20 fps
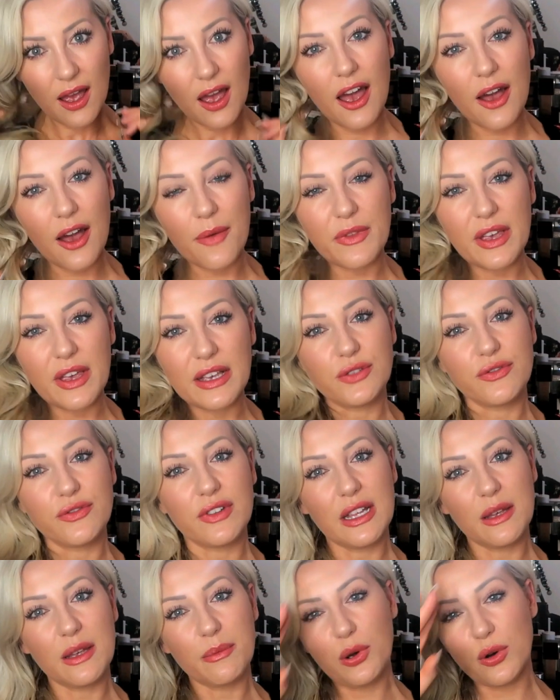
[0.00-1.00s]
It's
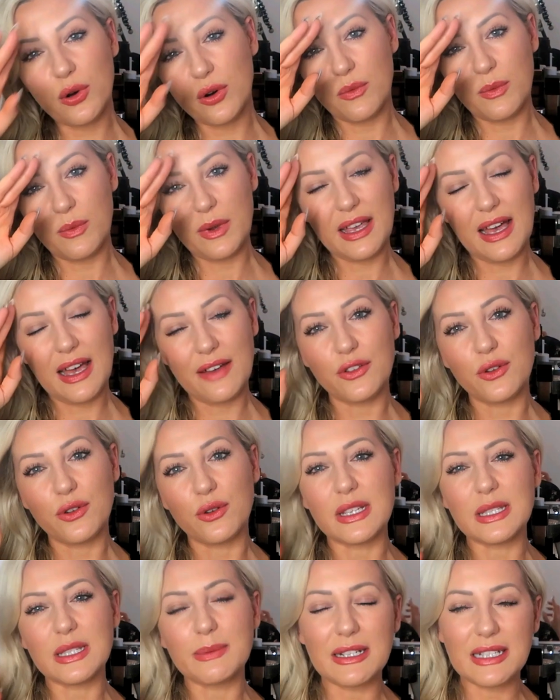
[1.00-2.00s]
really important when you're having
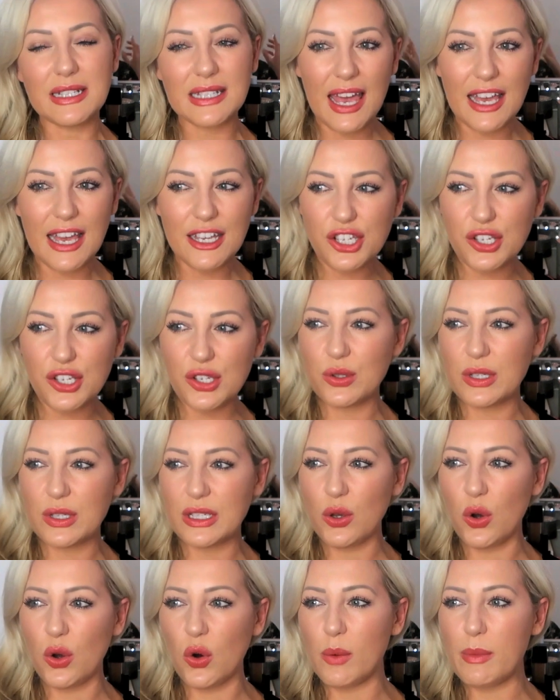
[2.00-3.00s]
all this medication, all
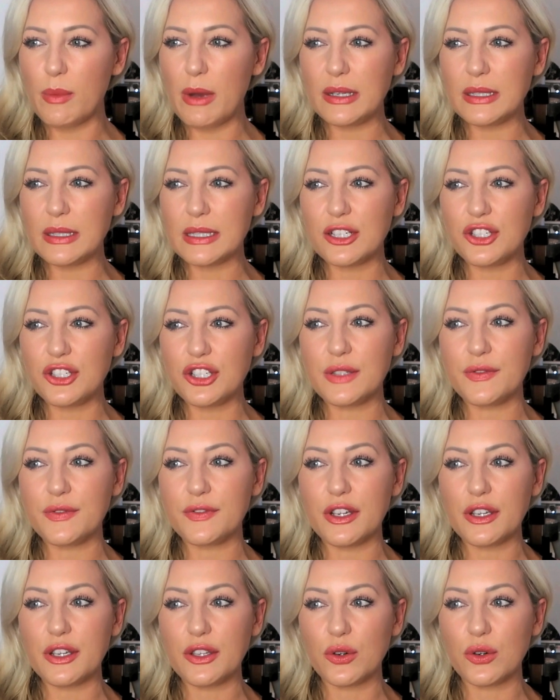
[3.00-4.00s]
these hormones, and just
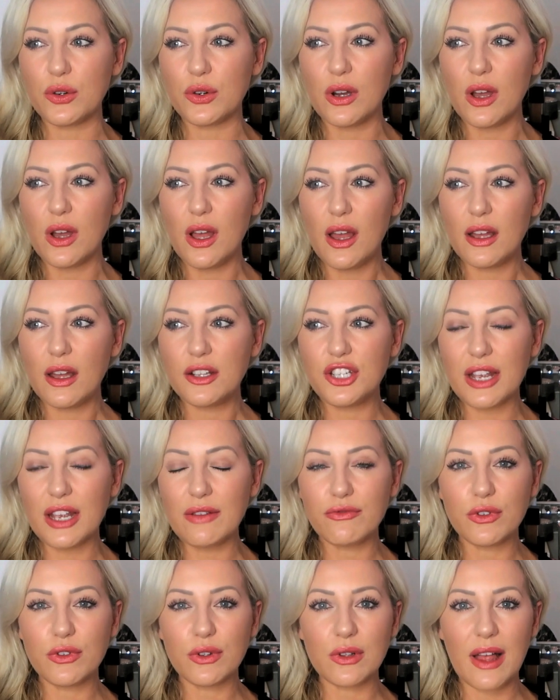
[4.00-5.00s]
for your
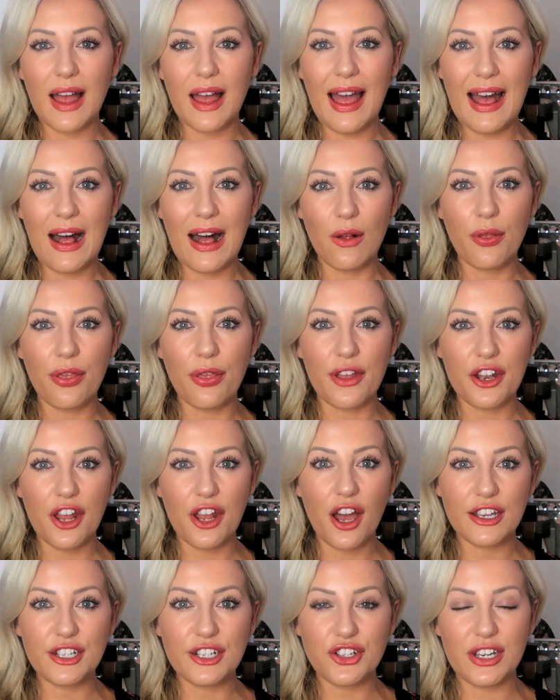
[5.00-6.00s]
general health and
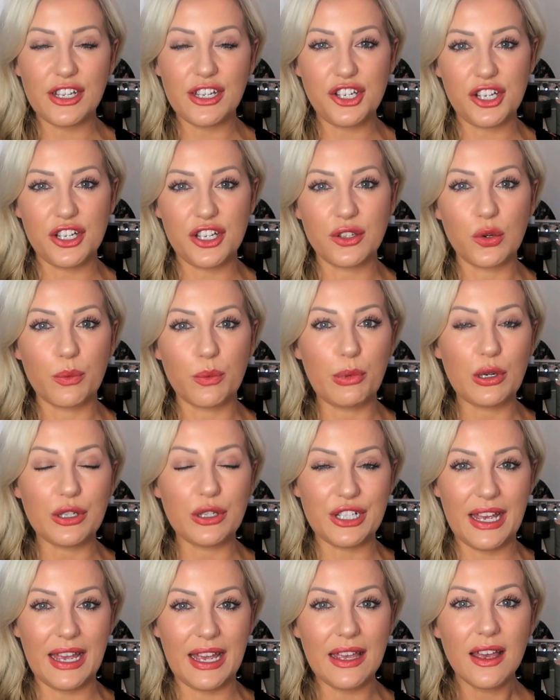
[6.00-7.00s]
hydration in your
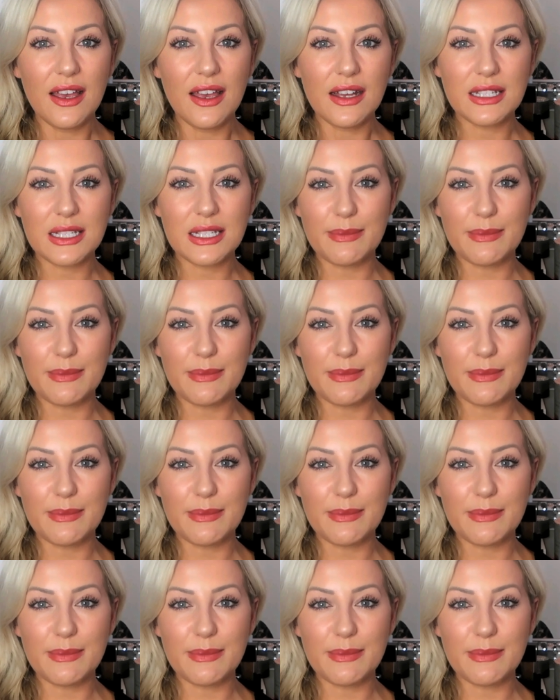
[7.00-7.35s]
body,